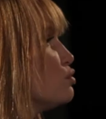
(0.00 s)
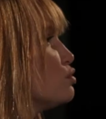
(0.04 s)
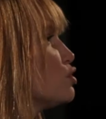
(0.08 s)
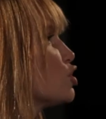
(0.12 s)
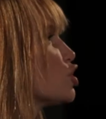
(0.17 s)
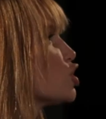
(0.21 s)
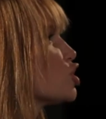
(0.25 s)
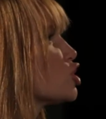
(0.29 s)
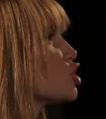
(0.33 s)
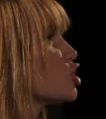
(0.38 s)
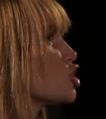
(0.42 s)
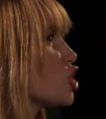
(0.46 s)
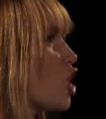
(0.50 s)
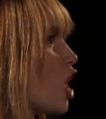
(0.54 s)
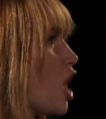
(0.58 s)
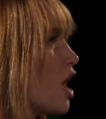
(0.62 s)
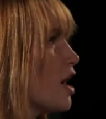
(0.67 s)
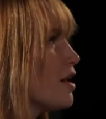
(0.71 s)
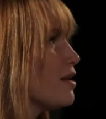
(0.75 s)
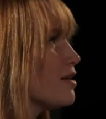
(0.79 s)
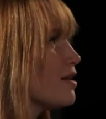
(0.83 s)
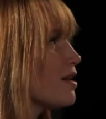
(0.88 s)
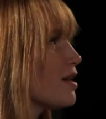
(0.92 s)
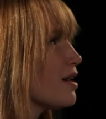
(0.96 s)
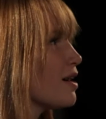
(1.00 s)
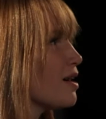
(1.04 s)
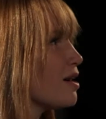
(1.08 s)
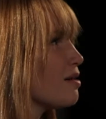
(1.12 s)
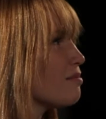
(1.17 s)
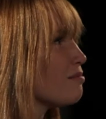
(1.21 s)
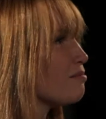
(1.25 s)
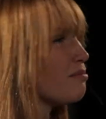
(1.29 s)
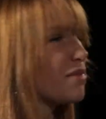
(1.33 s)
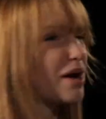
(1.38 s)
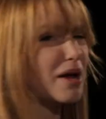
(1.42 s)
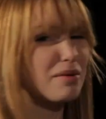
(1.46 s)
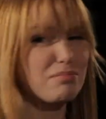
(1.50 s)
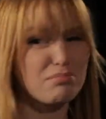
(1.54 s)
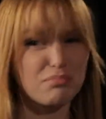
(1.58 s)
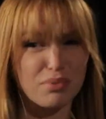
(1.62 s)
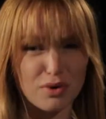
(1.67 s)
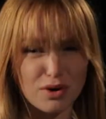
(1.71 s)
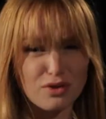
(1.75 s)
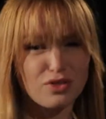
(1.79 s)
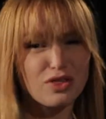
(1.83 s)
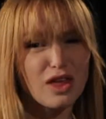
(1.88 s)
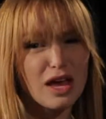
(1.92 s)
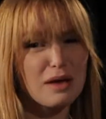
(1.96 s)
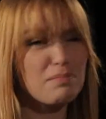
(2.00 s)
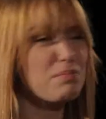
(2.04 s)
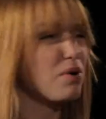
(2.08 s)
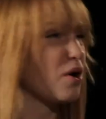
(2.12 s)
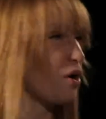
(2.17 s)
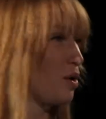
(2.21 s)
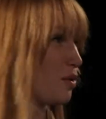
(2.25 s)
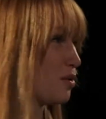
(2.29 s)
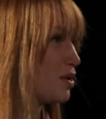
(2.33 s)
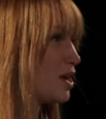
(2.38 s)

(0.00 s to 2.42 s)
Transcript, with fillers: You shot my birthday pony?